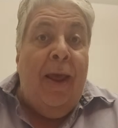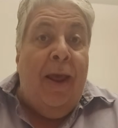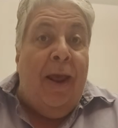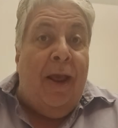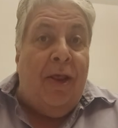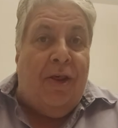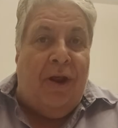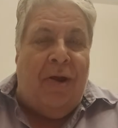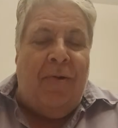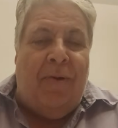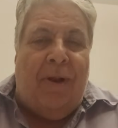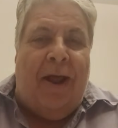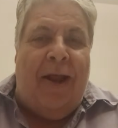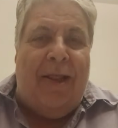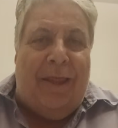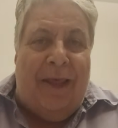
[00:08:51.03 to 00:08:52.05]
In general,
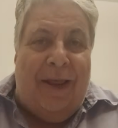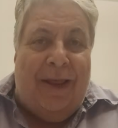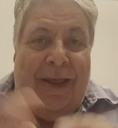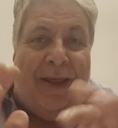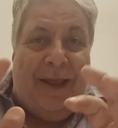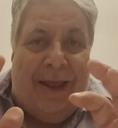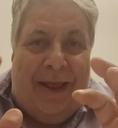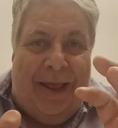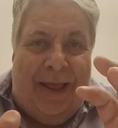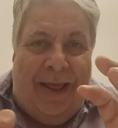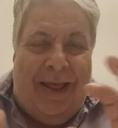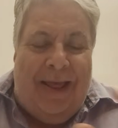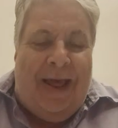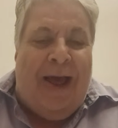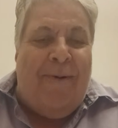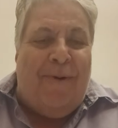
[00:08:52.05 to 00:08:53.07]
I think
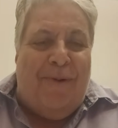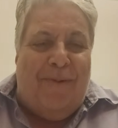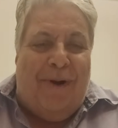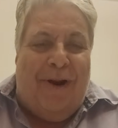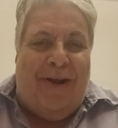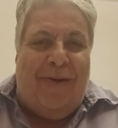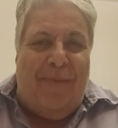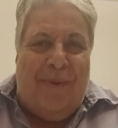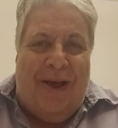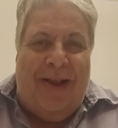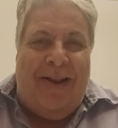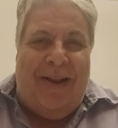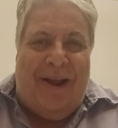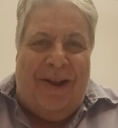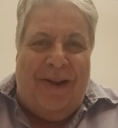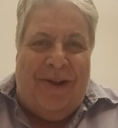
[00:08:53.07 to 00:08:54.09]
I would
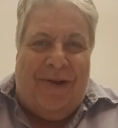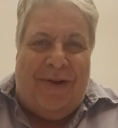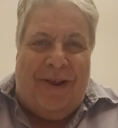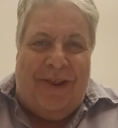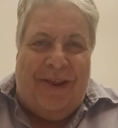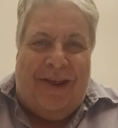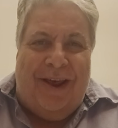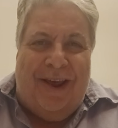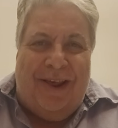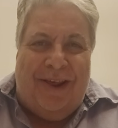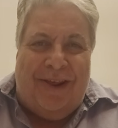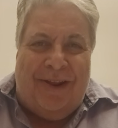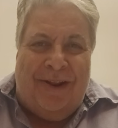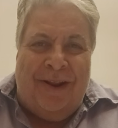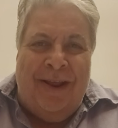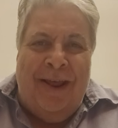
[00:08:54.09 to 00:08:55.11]
recommend adult
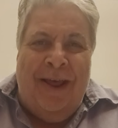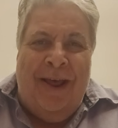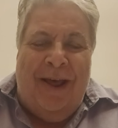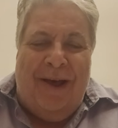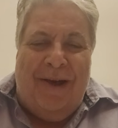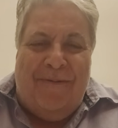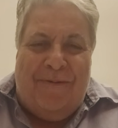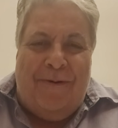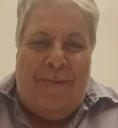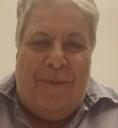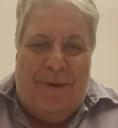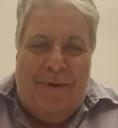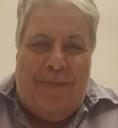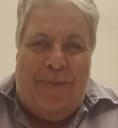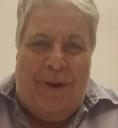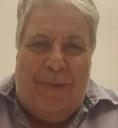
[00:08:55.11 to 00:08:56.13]
education for
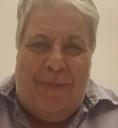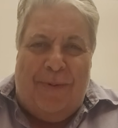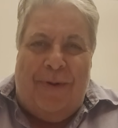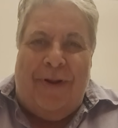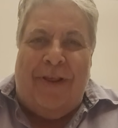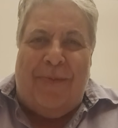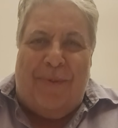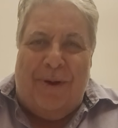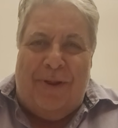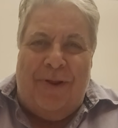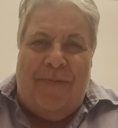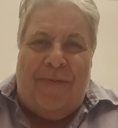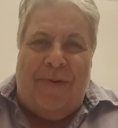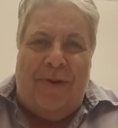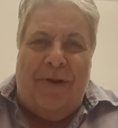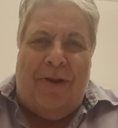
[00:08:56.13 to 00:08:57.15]
most people, especially
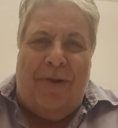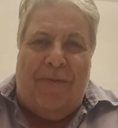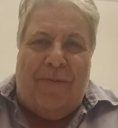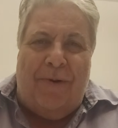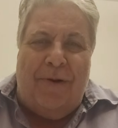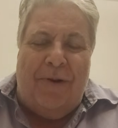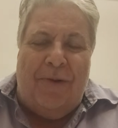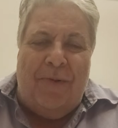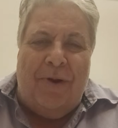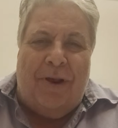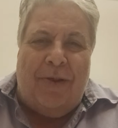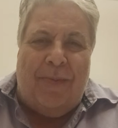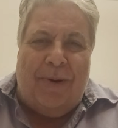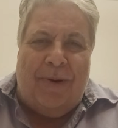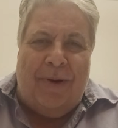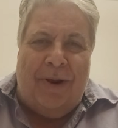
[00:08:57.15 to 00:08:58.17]
if you're looking for a new
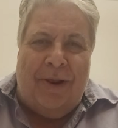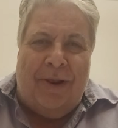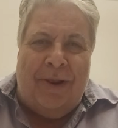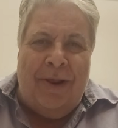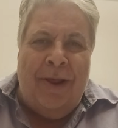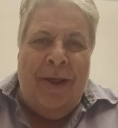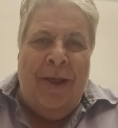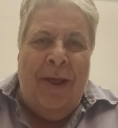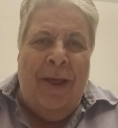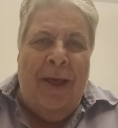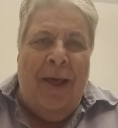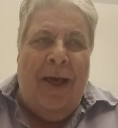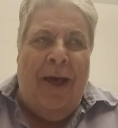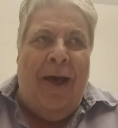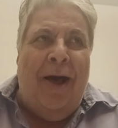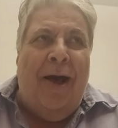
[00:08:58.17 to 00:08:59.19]
experience
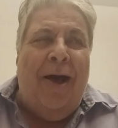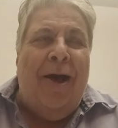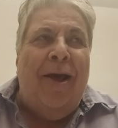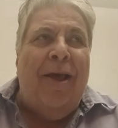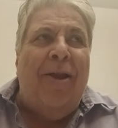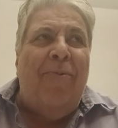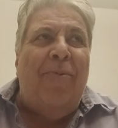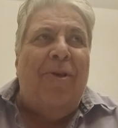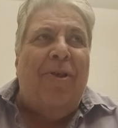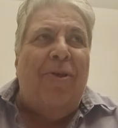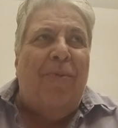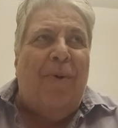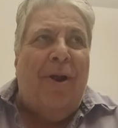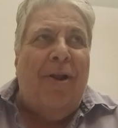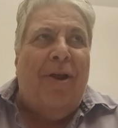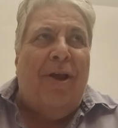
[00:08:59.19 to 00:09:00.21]
in which you
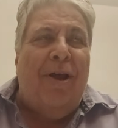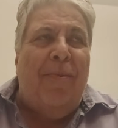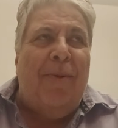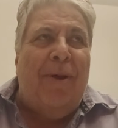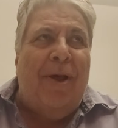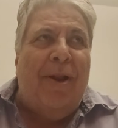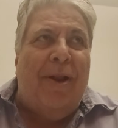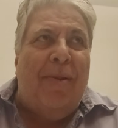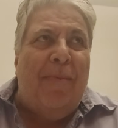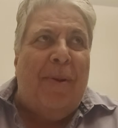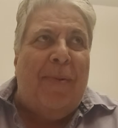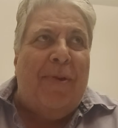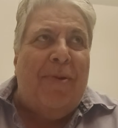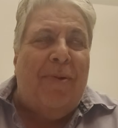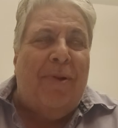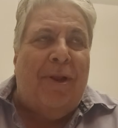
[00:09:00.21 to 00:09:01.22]
want to come in and maybe
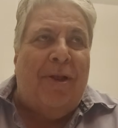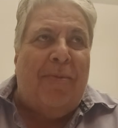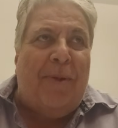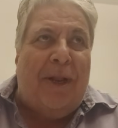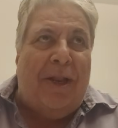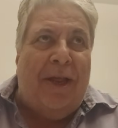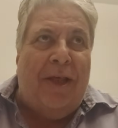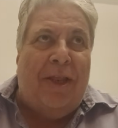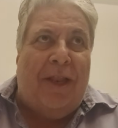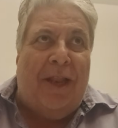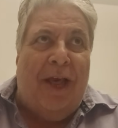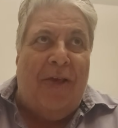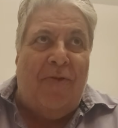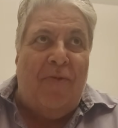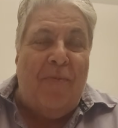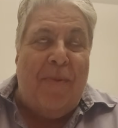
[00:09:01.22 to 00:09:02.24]
do a little bit less
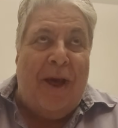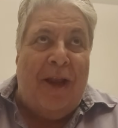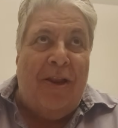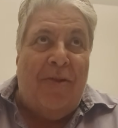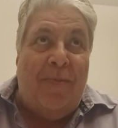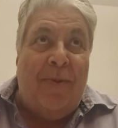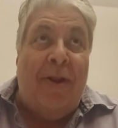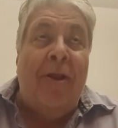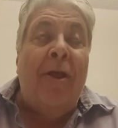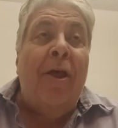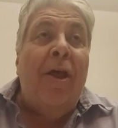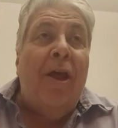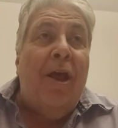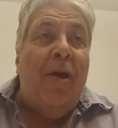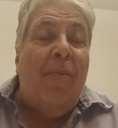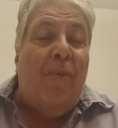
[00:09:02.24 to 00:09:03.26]
classroom management
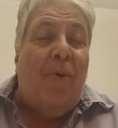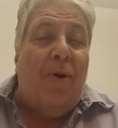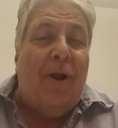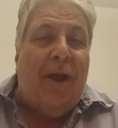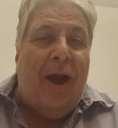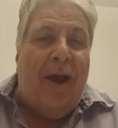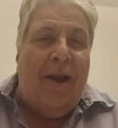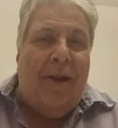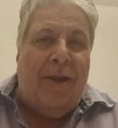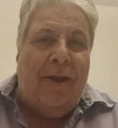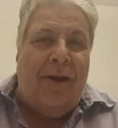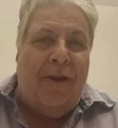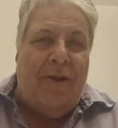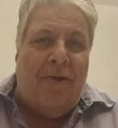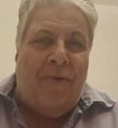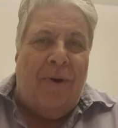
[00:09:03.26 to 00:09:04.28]
and more guidance and
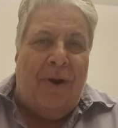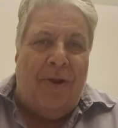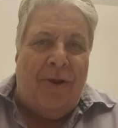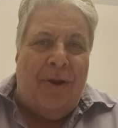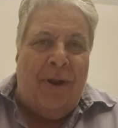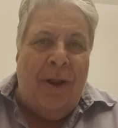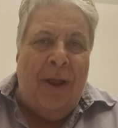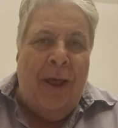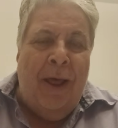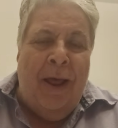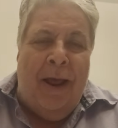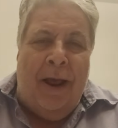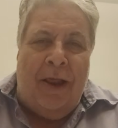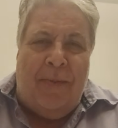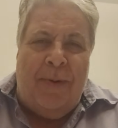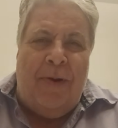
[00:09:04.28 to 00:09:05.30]
instruction.
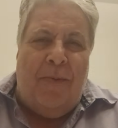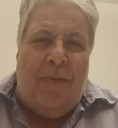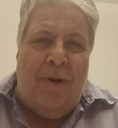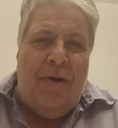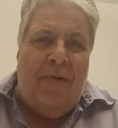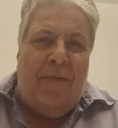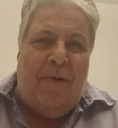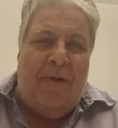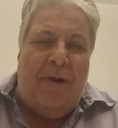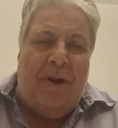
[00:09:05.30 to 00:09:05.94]
It's been a wonderful